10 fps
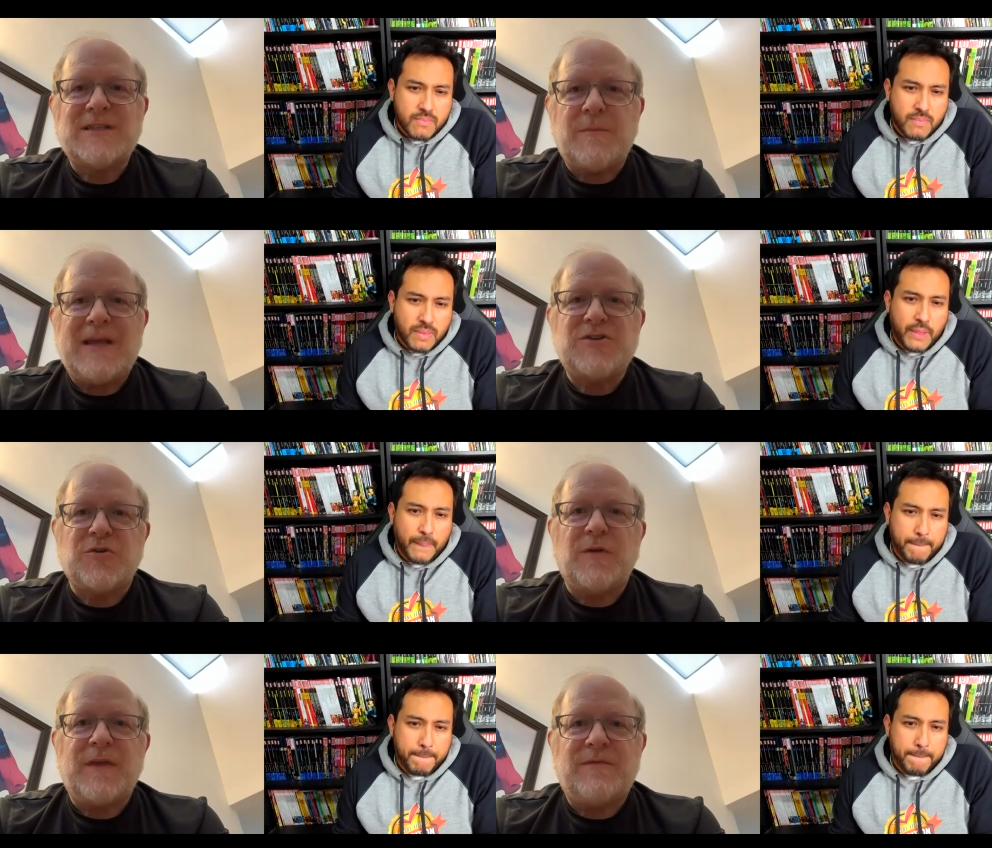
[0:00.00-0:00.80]
Speaker 1: to make
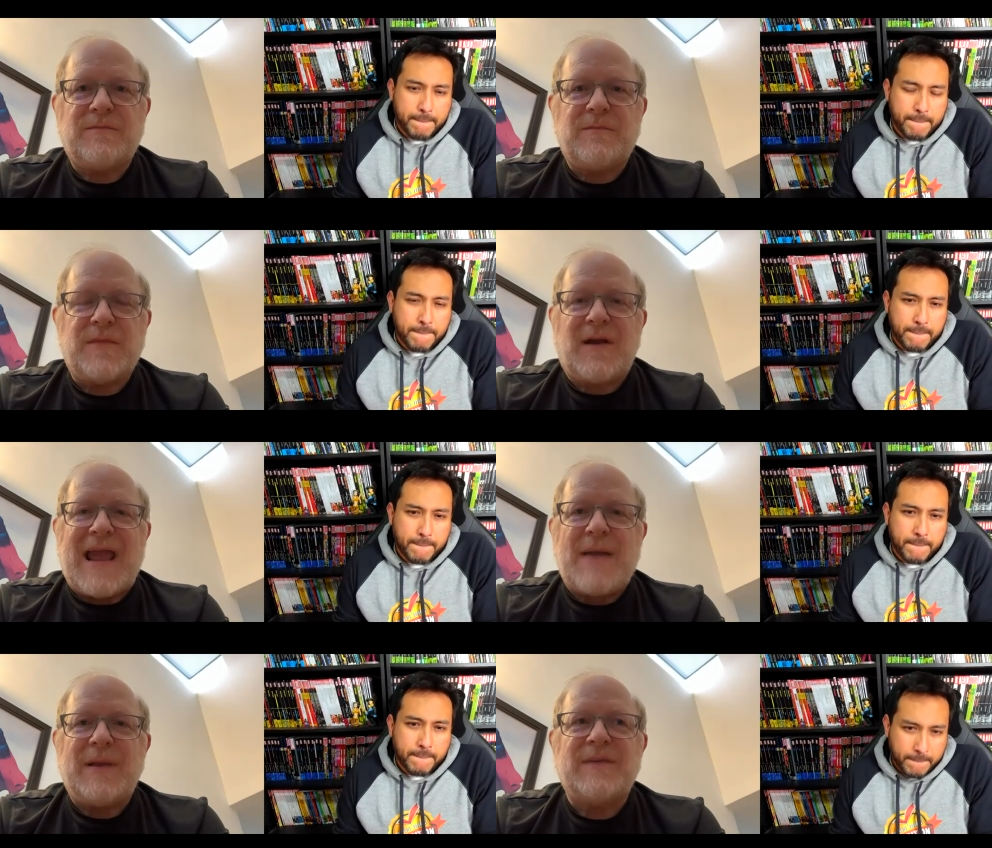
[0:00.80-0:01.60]
sure that they're
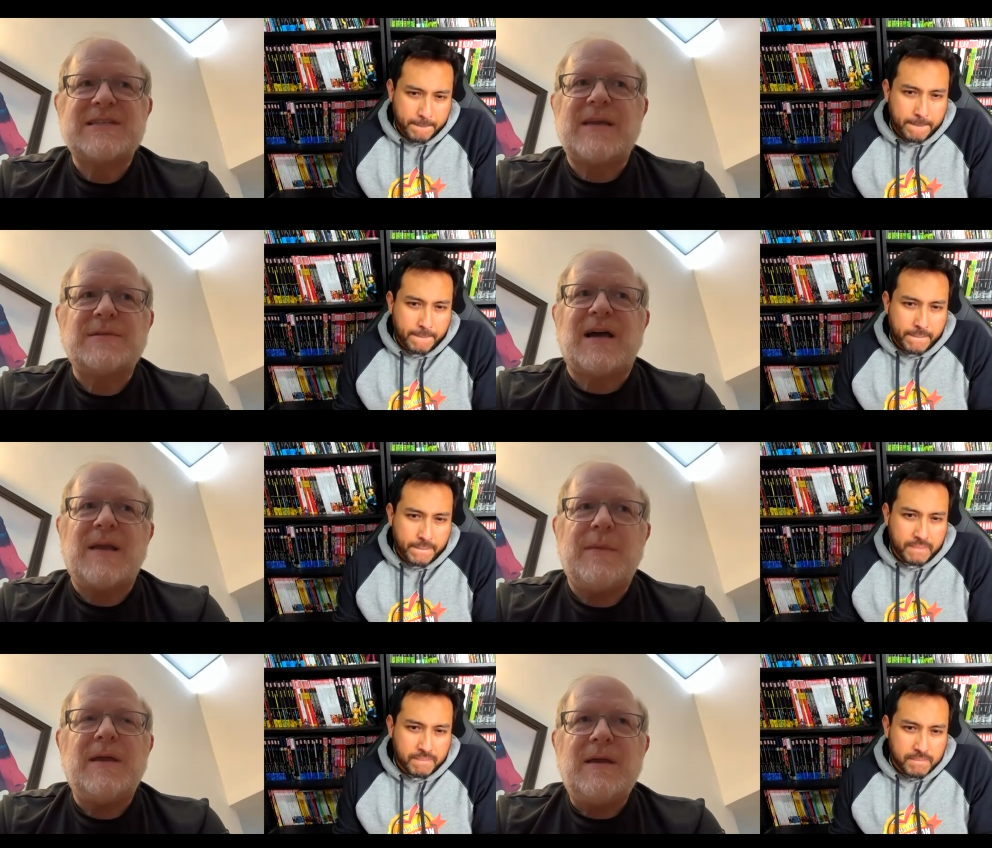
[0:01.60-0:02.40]
happy. At the same
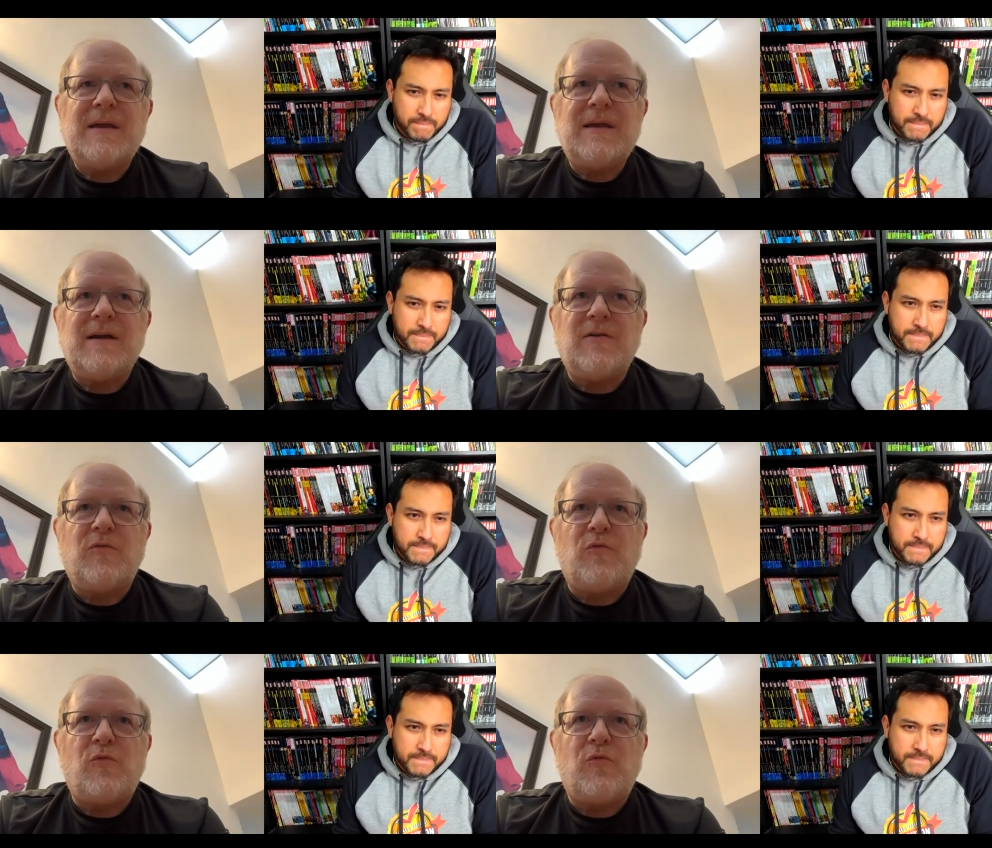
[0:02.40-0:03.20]
time,
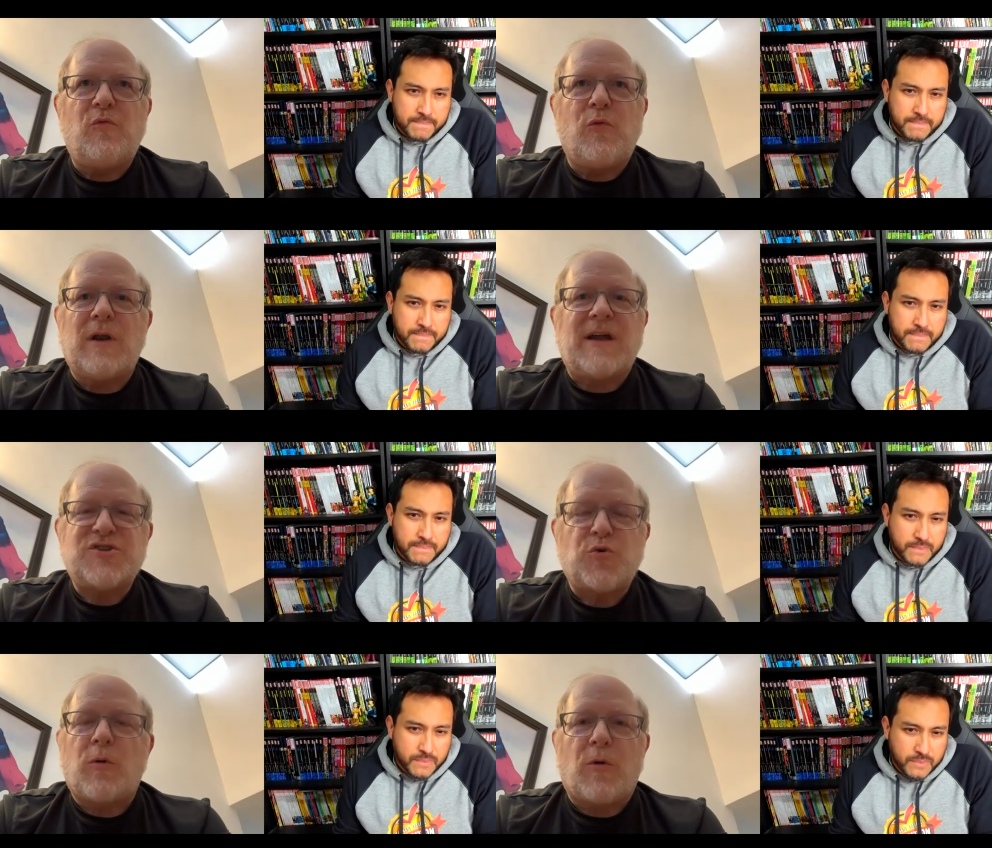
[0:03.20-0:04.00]
we're not
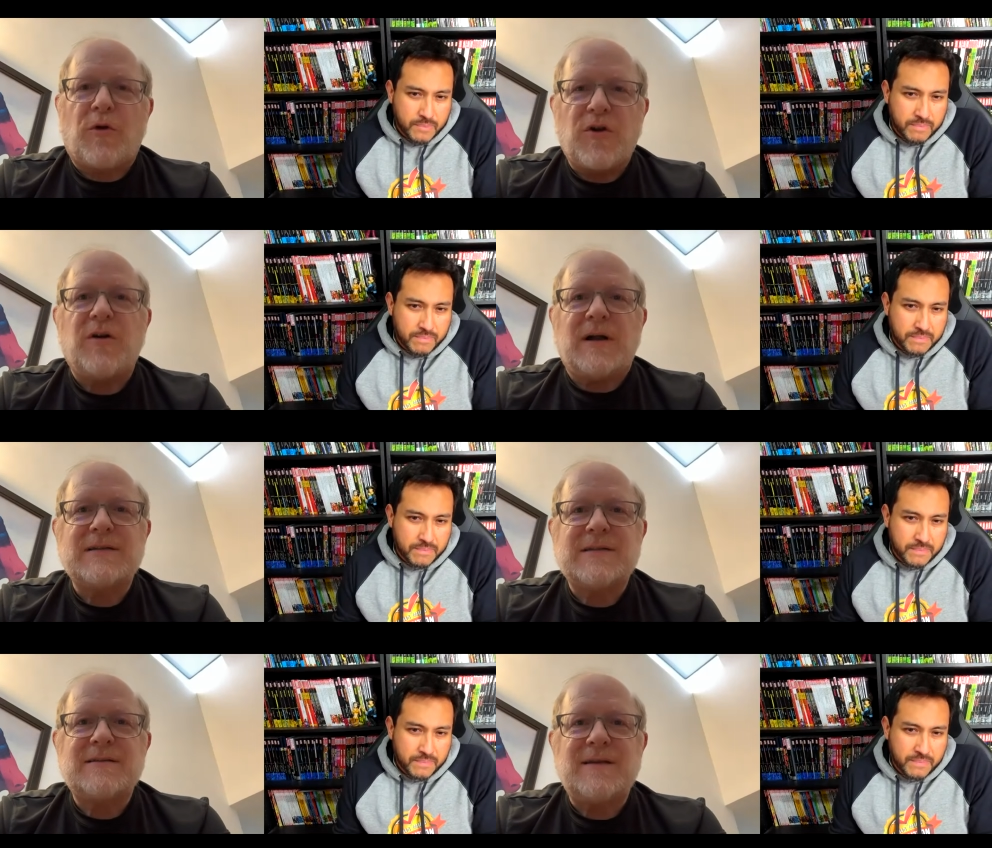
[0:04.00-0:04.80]
short order
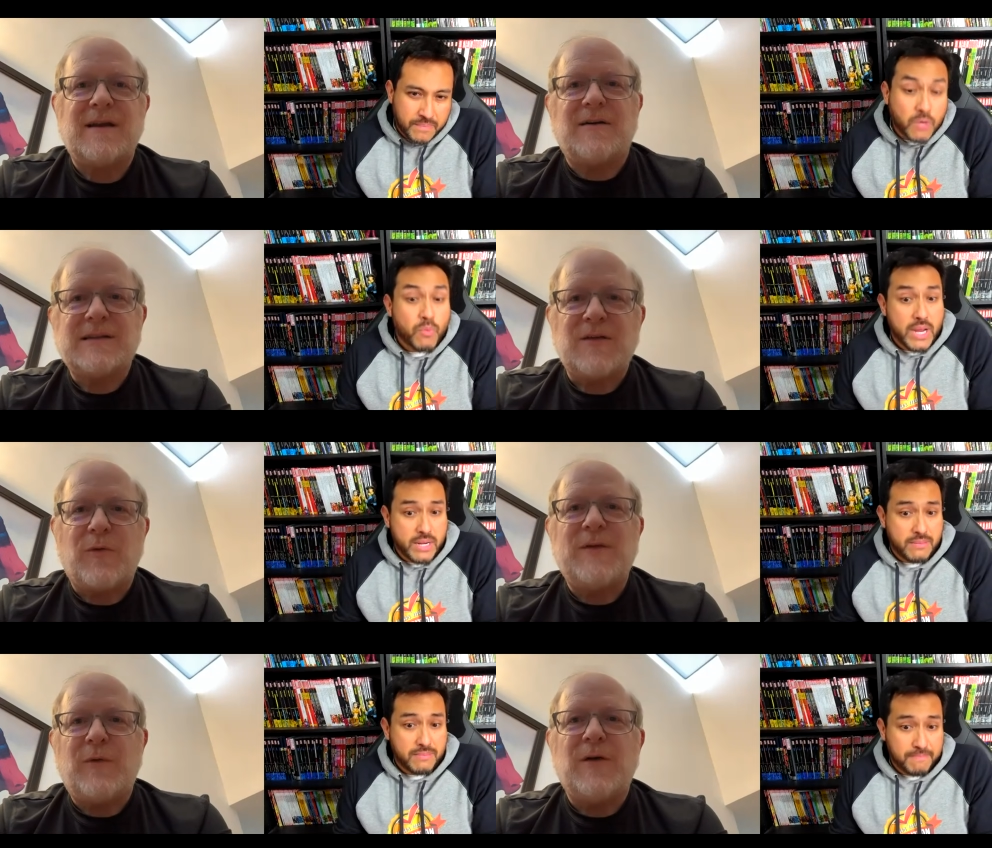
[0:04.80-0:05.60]
cooks. You know, it's like
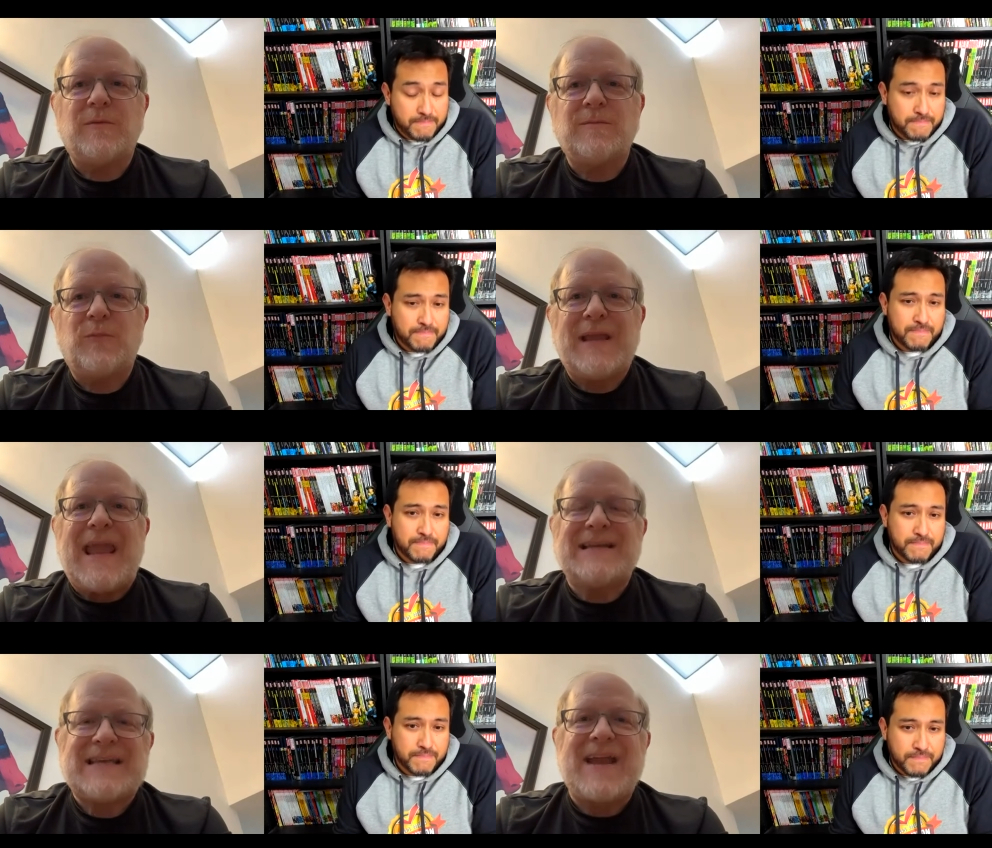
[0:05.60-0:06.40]
we we don't we
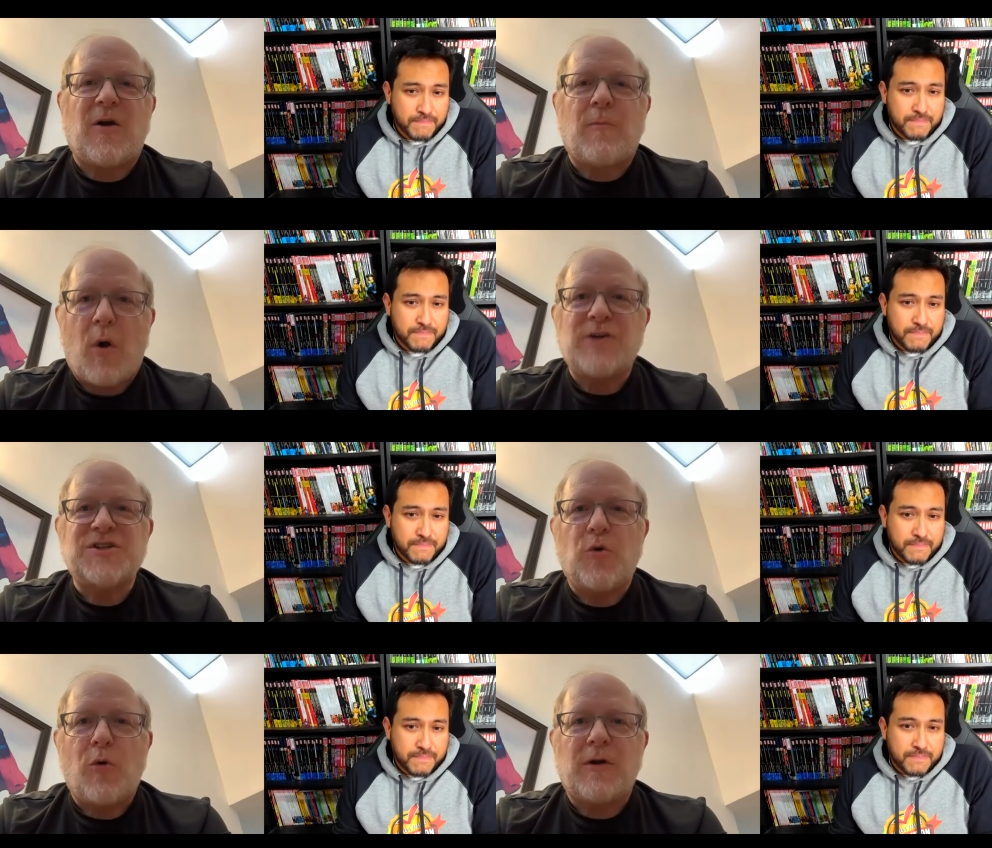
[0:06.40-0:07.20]
can't take our
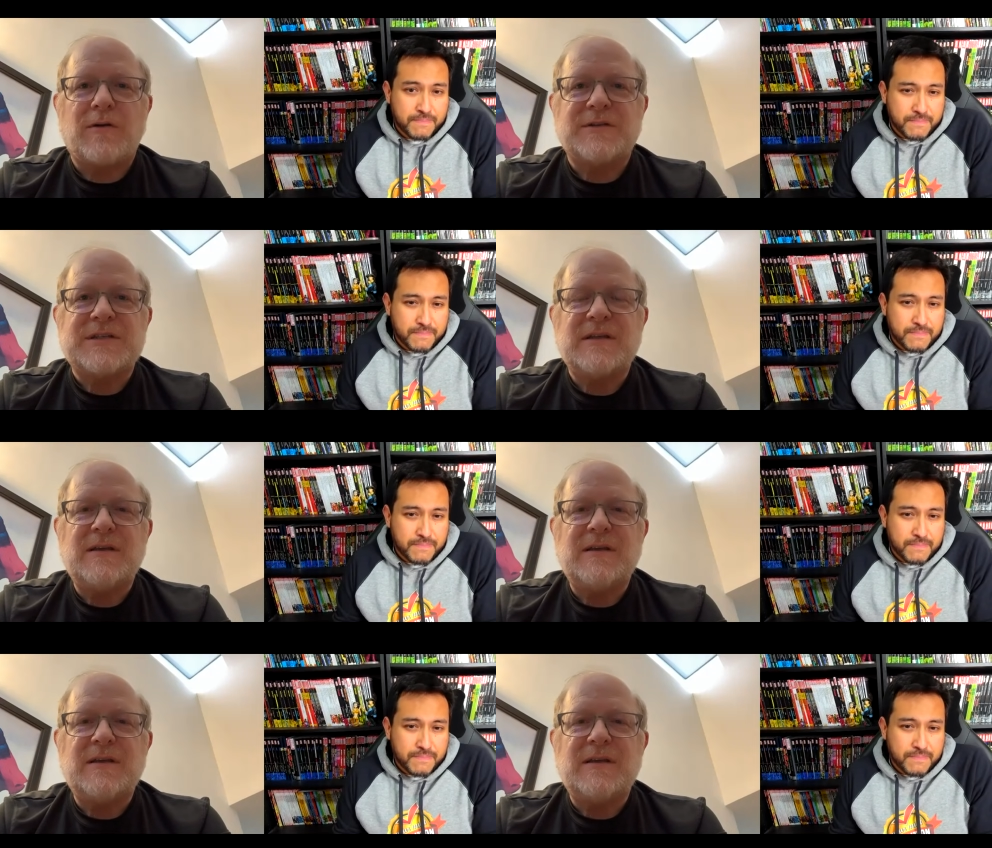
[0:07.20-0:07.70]
marching orders